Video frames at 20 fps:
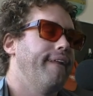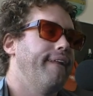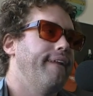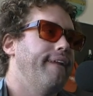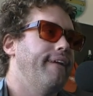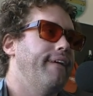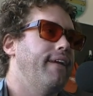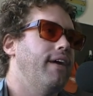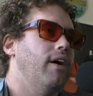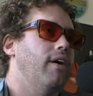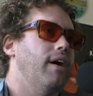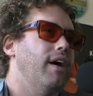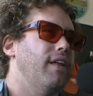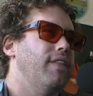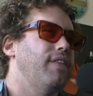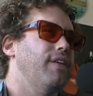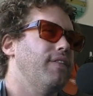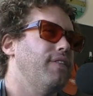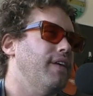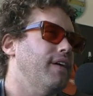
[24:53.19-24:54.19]
You know, I
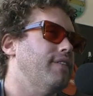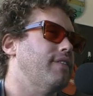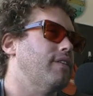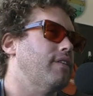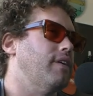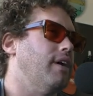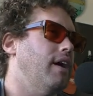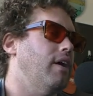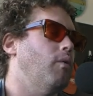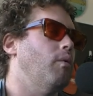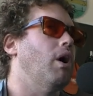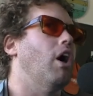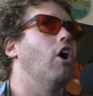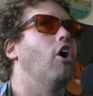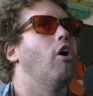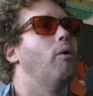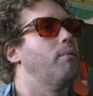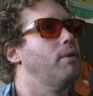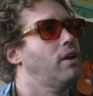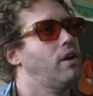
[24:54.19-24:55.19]
think that's kind of, well,
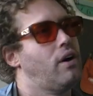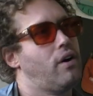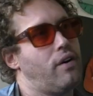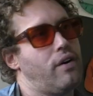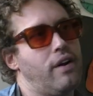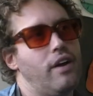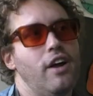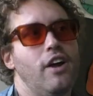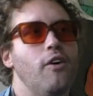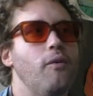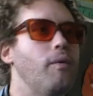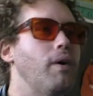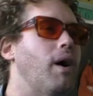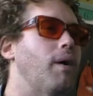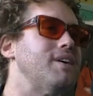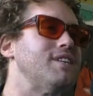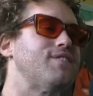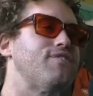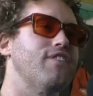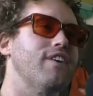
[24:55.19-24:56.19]
Home Alone. We
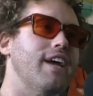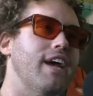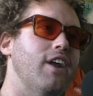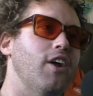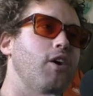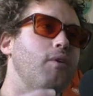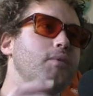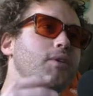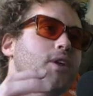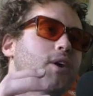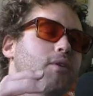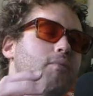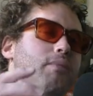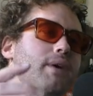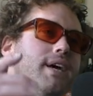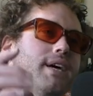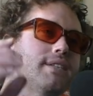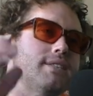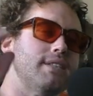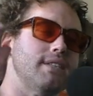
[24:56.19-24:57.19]
always forget Home Alone
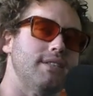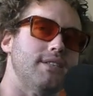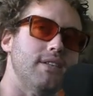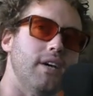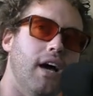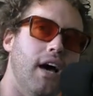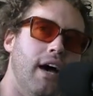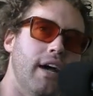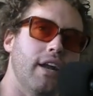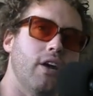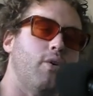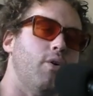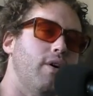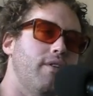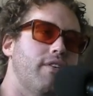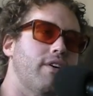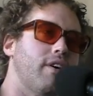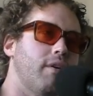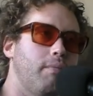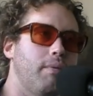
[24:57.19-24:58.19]
because it's
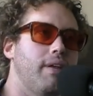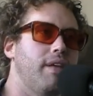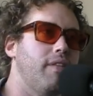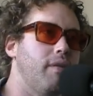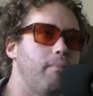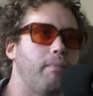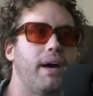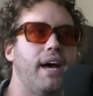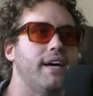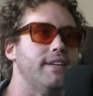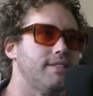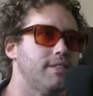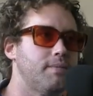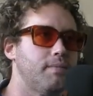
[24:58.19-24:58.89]
unequivocally the best.